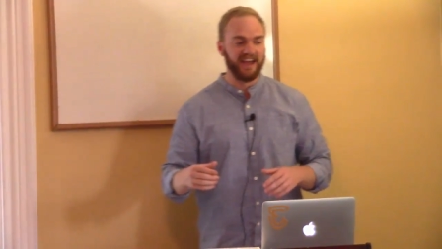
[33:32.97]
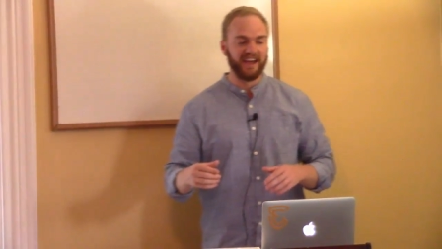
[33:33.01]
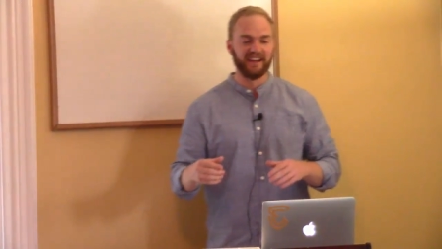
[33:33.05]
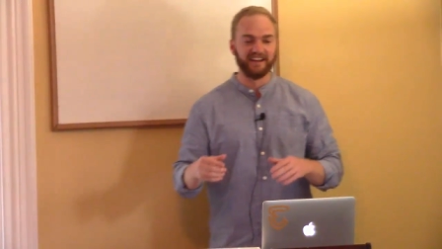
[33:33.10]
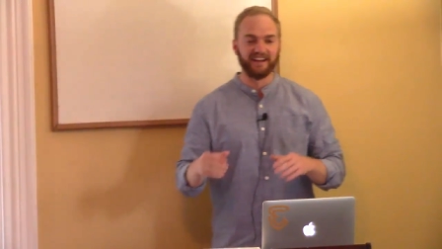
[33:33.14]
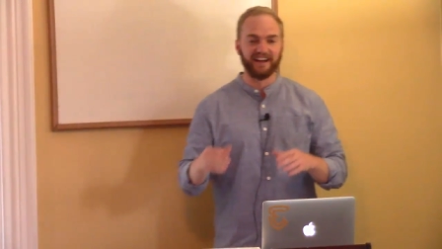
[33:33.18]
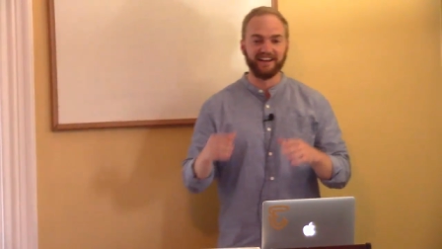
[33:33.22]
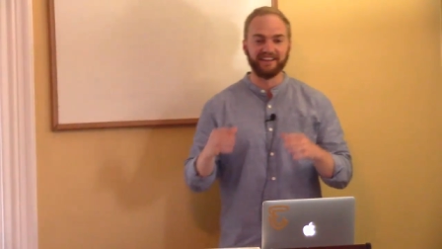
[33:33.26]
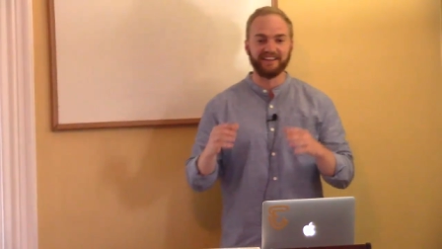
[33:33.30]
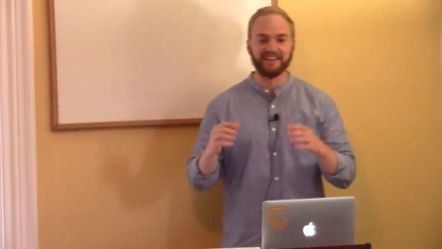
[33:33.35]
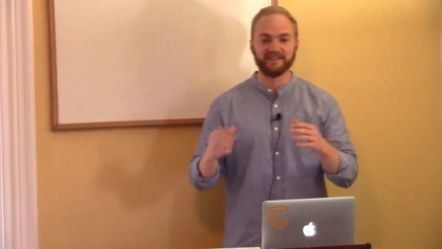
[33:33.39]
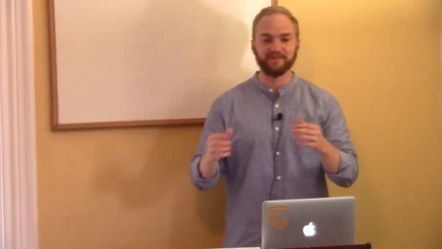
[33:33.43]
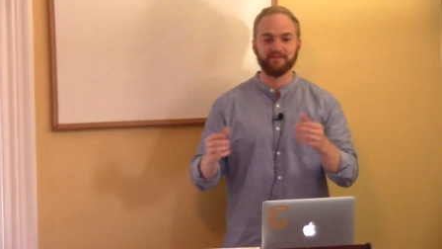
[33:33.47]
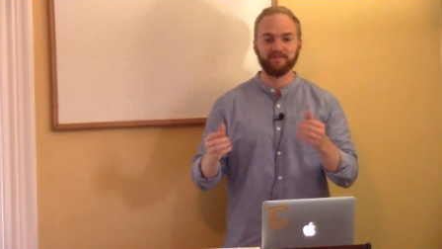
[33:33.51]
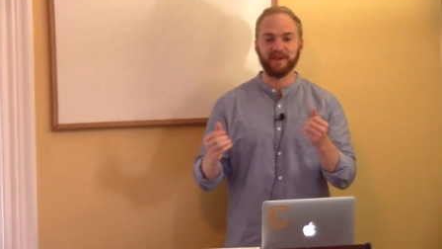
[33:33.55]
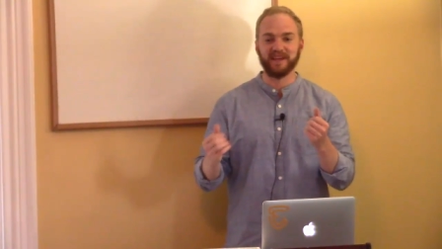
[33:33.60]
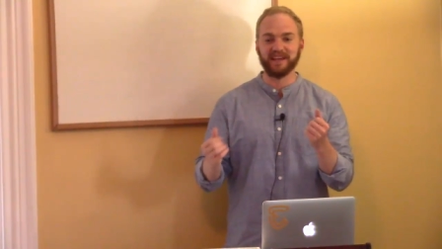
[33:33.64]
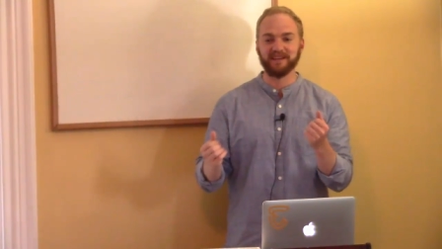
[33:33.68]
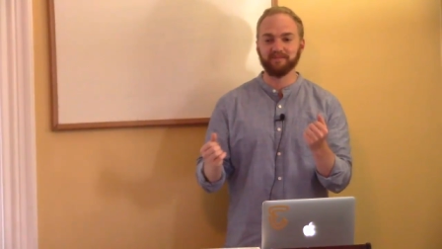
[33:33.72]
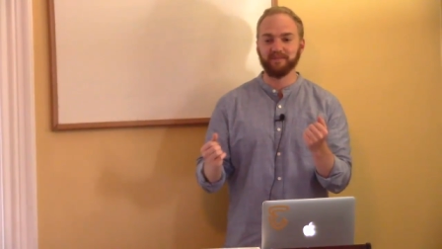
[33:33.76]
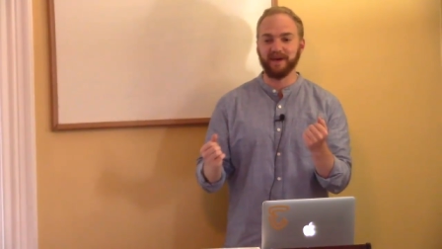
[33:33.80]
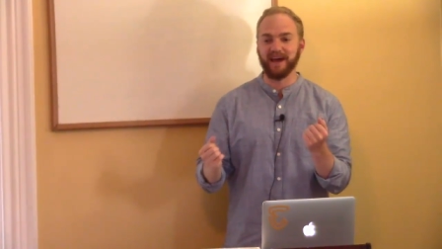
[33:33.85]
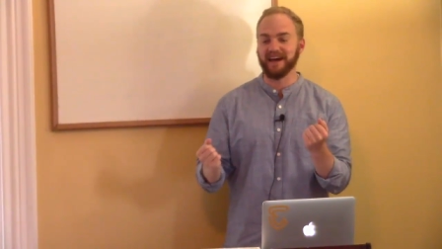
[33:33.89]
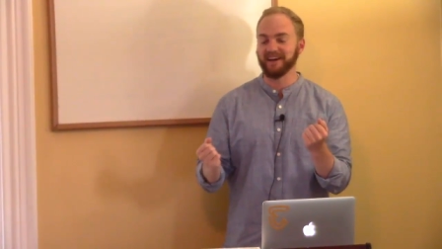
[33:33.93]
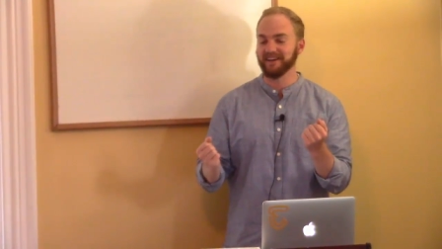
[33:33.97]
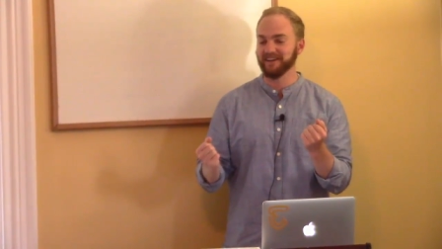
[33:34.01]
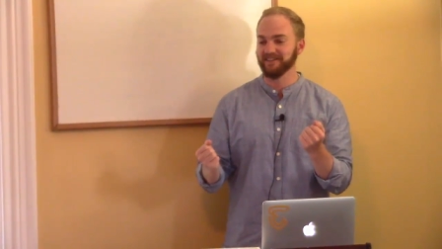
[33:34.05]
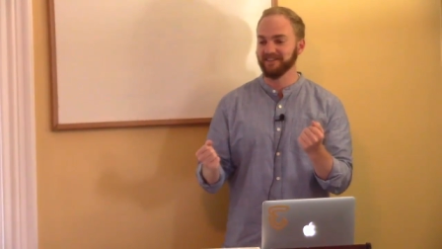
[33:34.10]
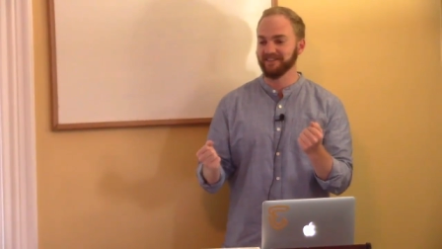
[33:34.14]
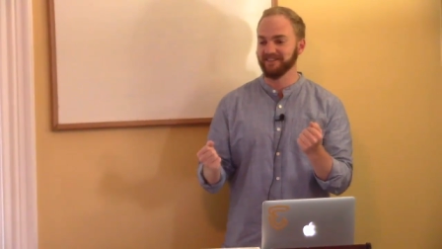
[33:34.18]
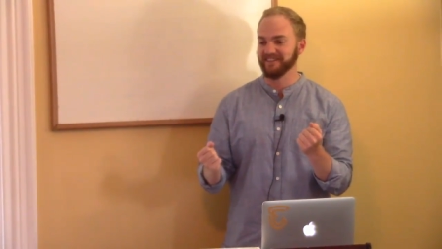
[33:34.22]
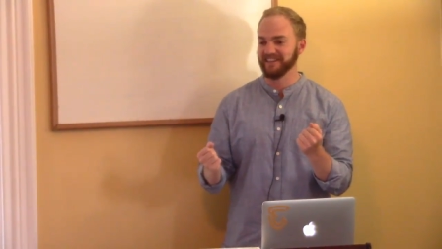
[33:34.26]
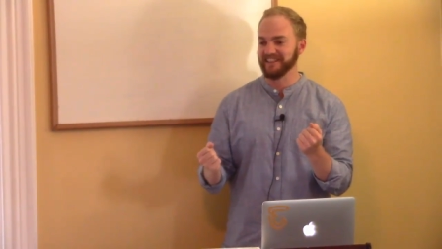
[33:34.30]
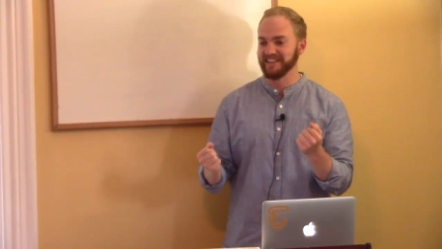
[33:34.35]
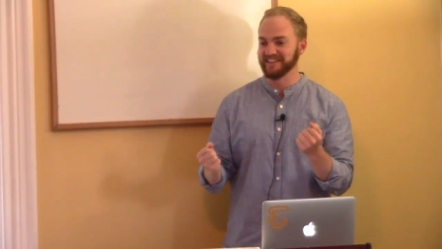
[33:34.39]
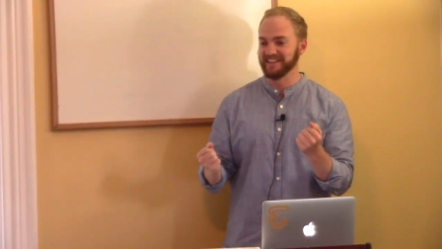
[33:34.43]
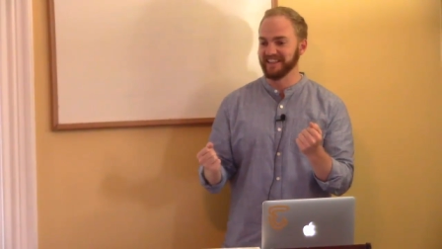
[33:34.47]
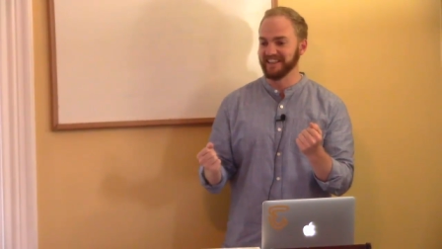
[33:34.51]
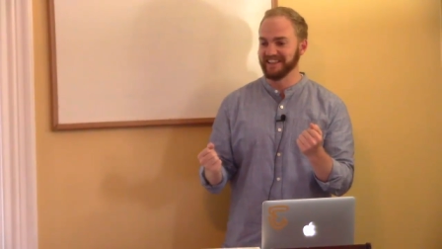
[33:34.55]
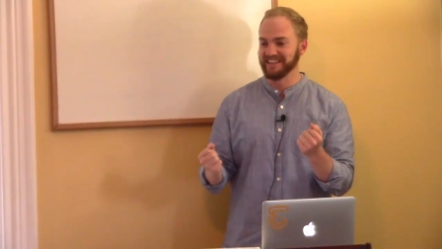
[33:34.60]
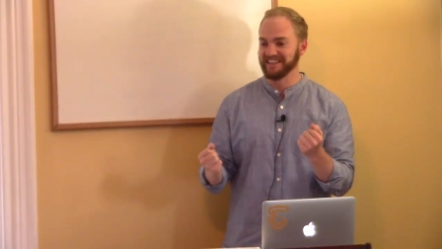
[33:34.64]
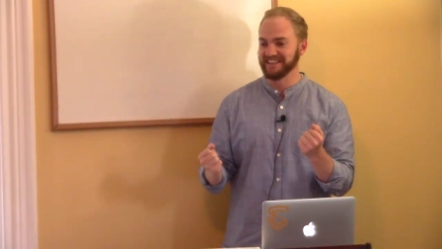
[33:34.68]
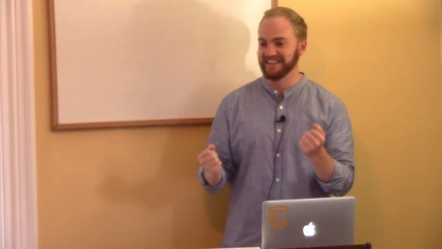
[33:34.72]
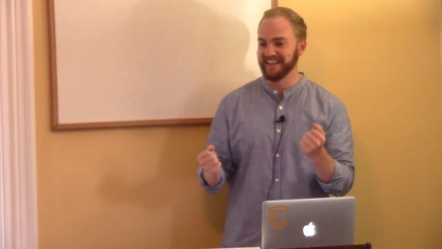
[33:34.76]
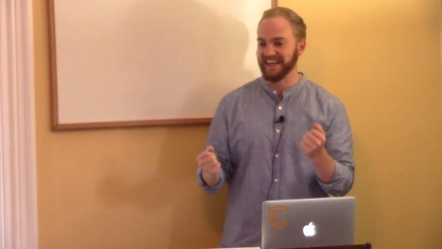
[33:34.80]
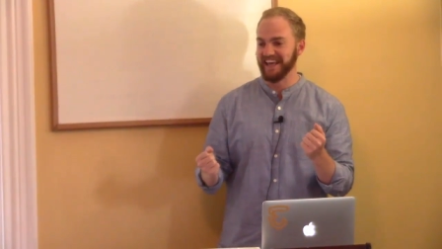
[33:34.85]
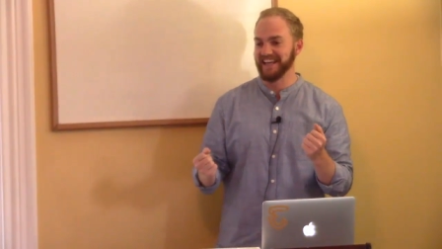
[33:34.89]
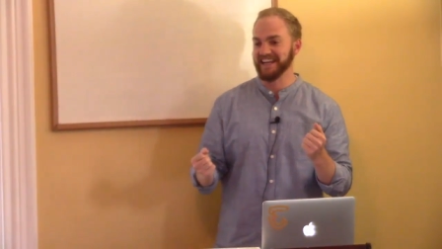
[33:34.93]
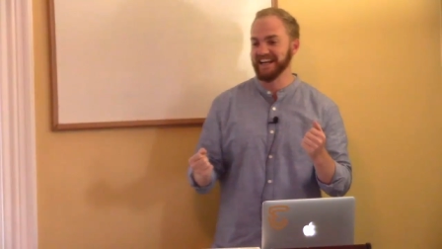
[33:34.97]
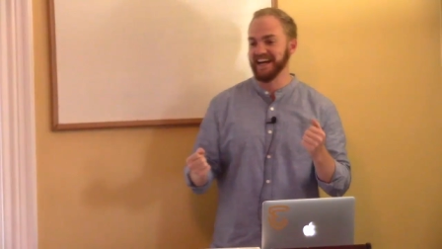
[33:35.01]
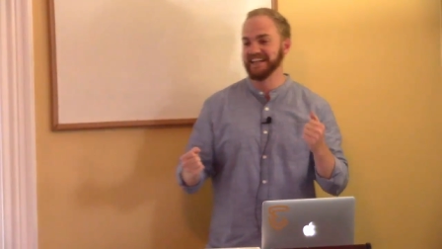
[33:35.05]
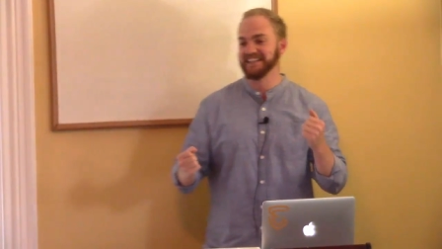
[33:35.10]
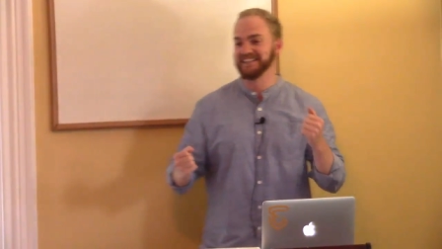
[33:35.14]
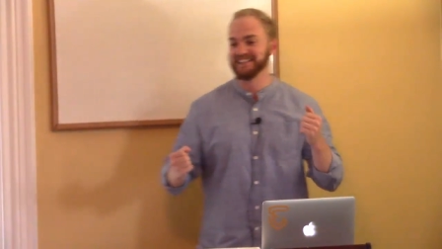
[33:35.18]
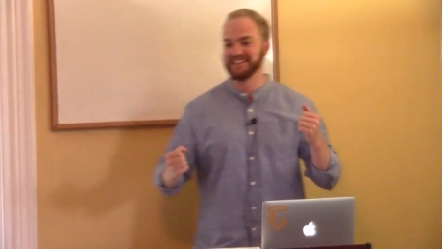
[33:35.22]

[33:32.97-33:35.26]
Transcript: and I had this big bag of fleeces. And I